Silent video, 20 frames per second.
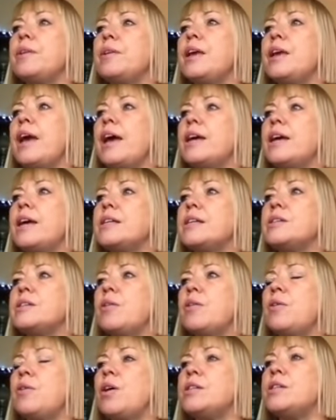yeah,
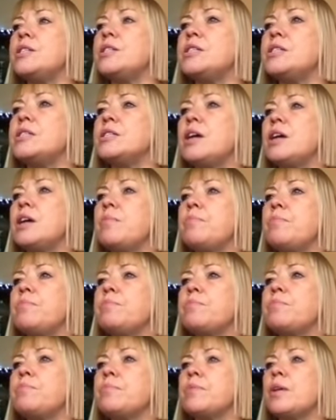so I just
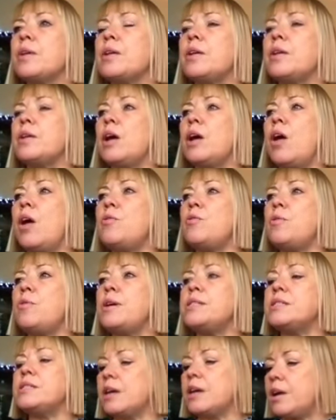um, I've
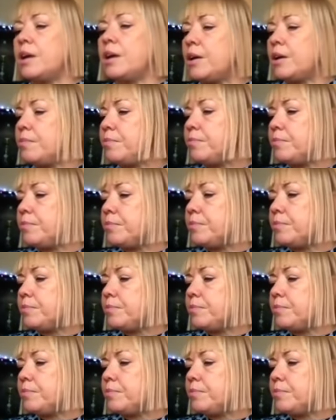always um,